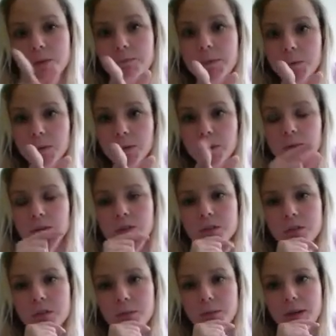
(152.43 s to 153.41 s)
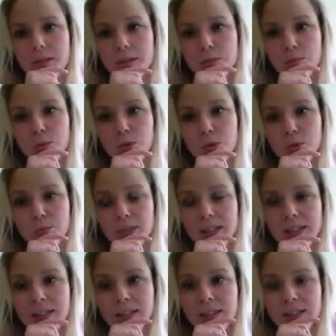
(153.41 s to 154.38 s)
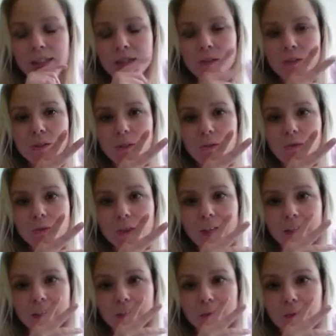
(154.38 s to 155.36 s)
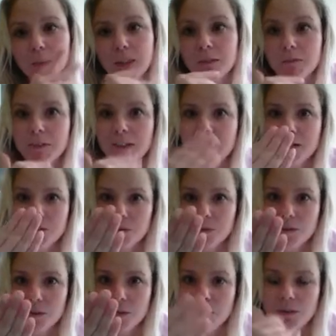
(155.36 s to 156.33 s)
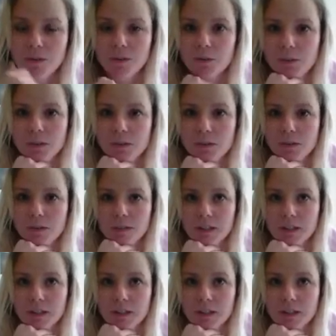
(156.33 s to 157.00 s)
but we're going to do the method properly so that whenever it gets onto the harder ones,